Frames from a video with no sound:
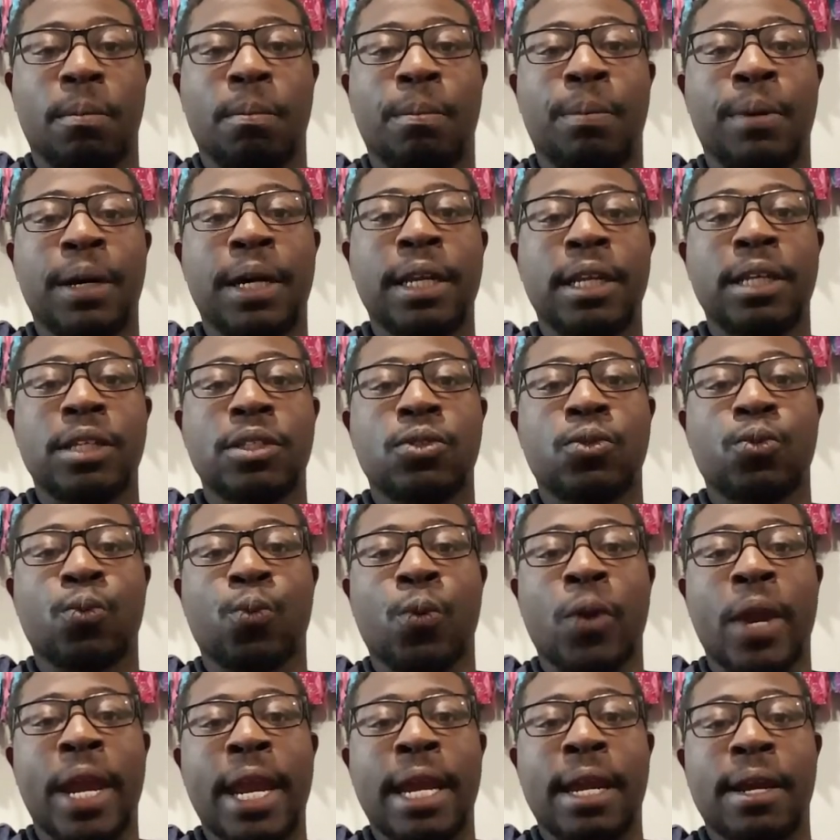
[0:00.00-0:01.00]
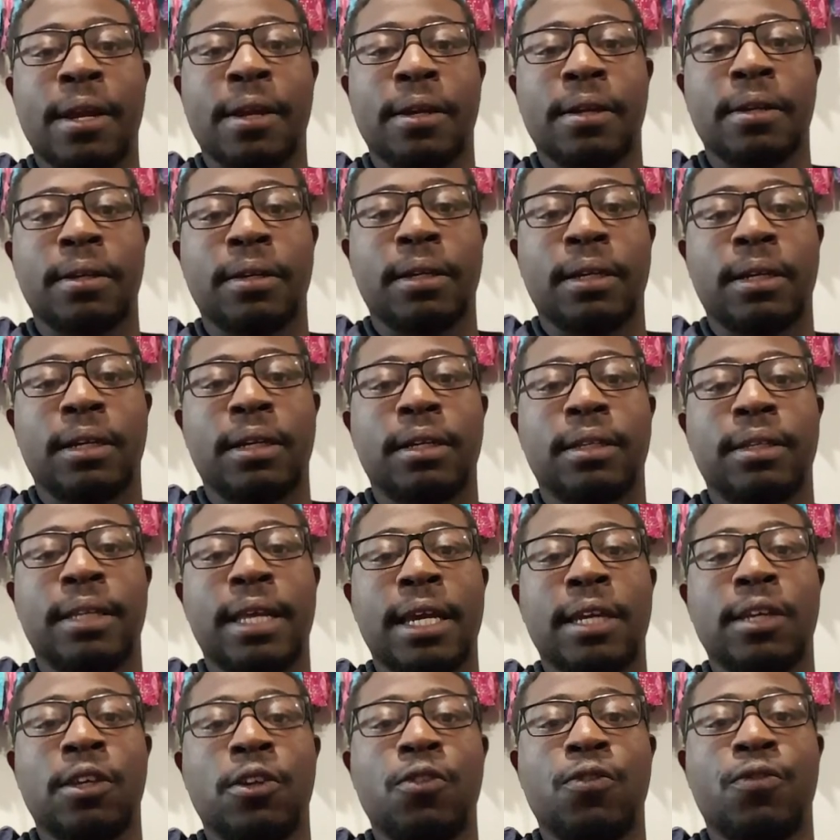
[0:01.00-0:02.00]
But it's rare
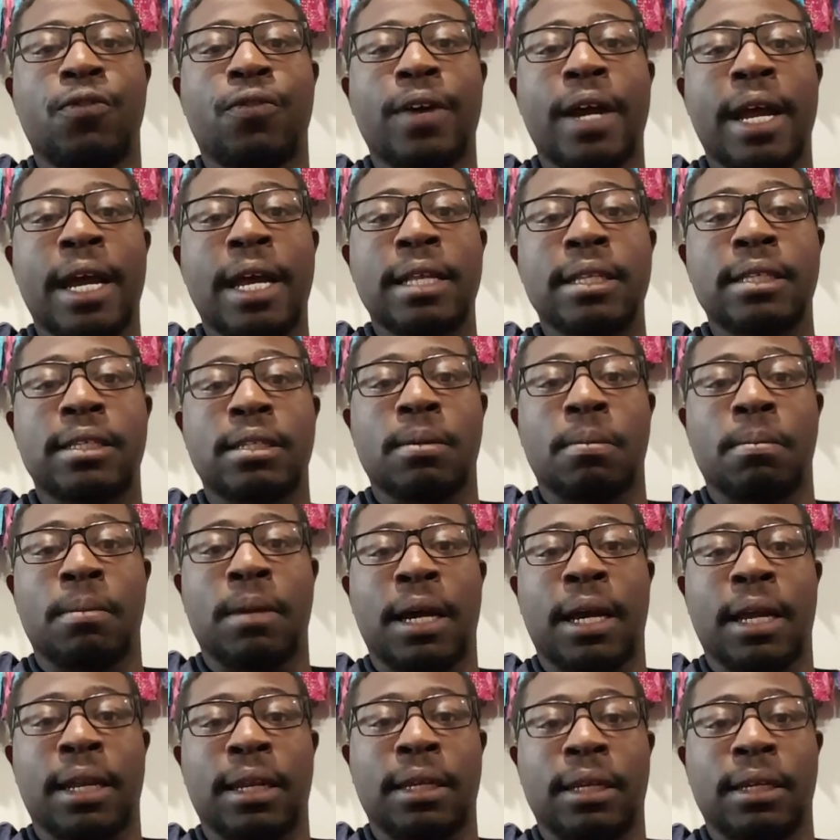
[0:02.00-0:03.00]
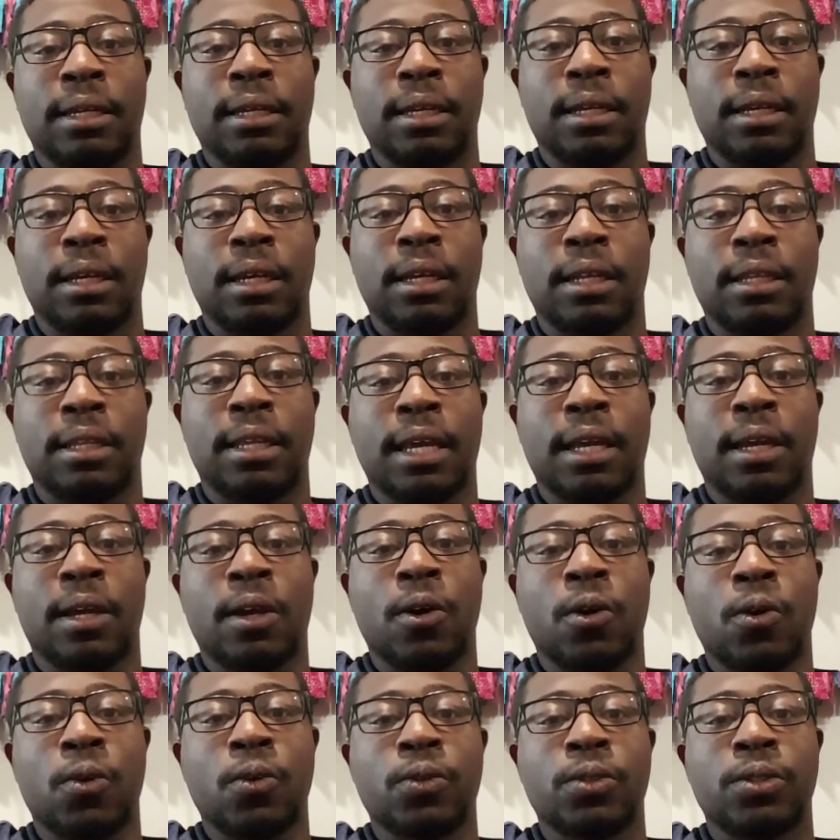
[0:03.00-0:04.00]
that you find somebody that
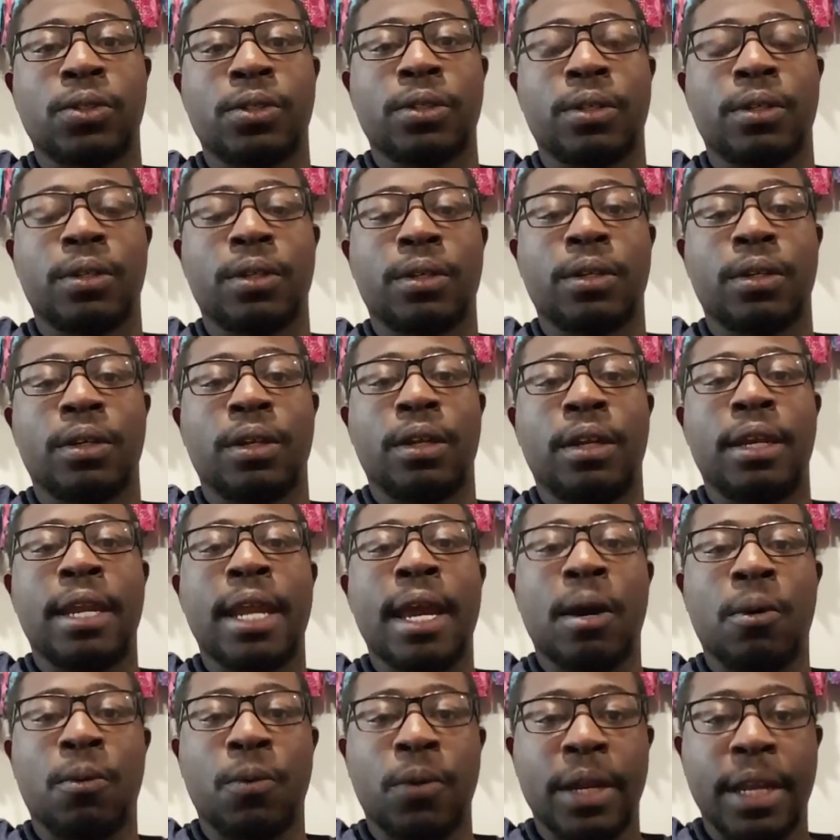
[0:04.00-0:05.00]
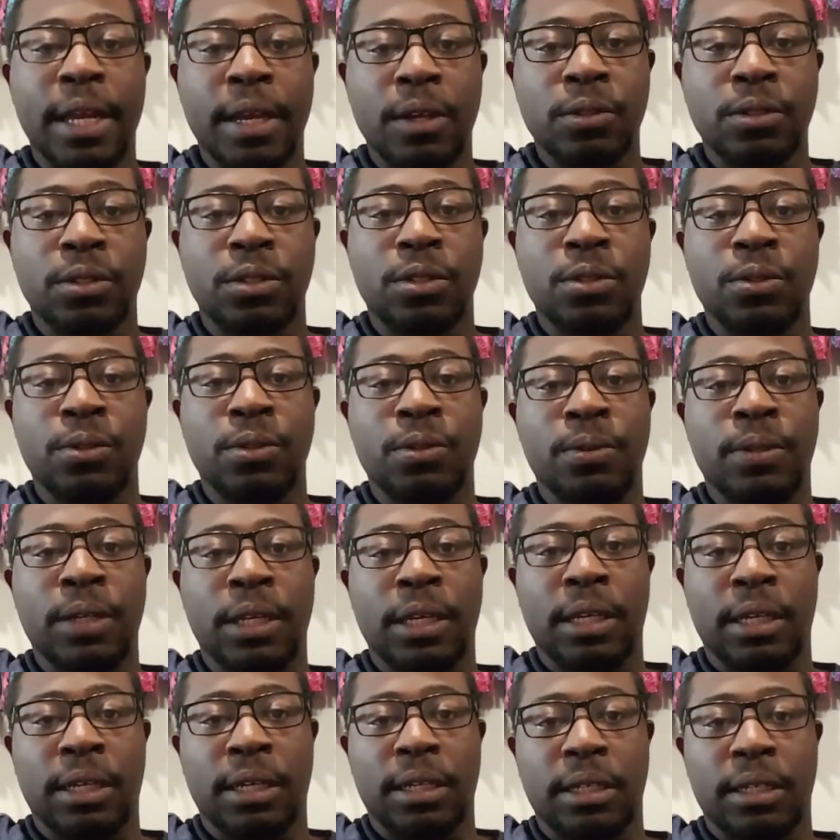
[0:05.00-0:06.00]
goes, now what else do you
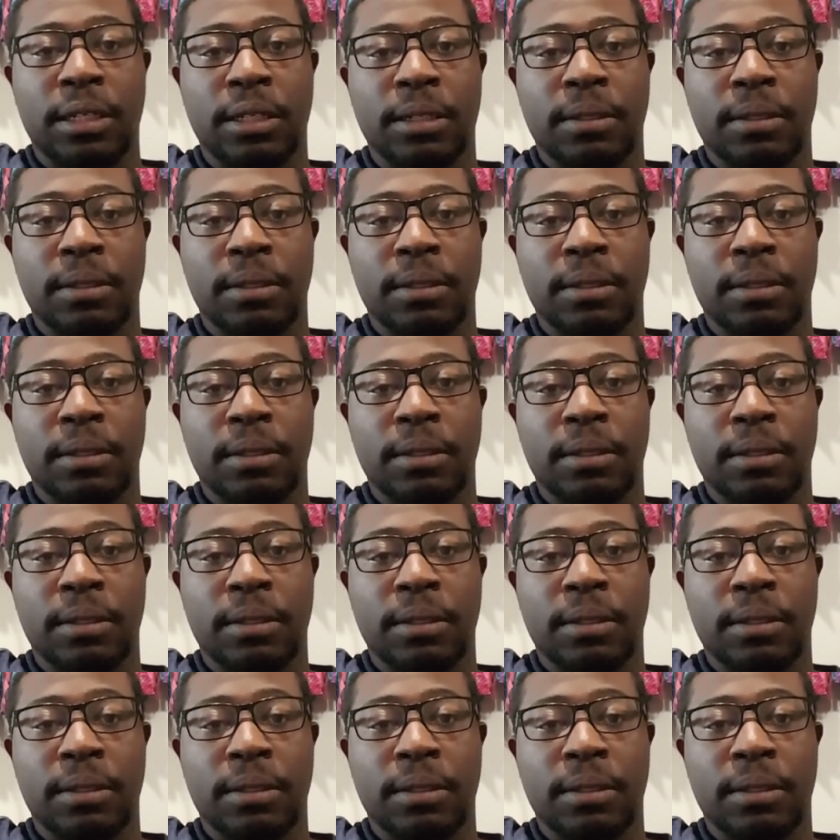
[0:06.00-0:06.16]
need?